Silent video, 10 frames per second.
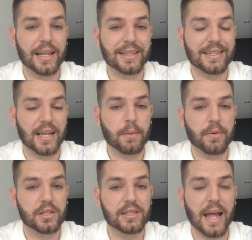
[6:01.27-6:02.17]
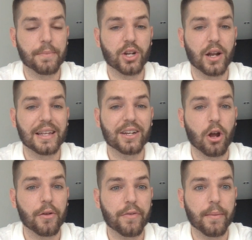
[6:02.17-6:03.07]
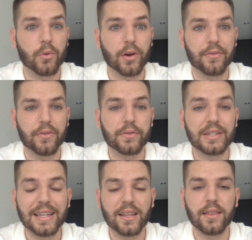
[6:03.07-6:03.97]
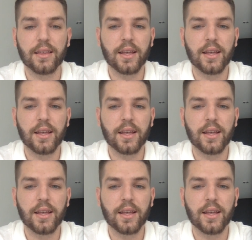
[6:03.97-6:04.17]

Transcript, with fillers: at the time of the snapshot here on February 15th,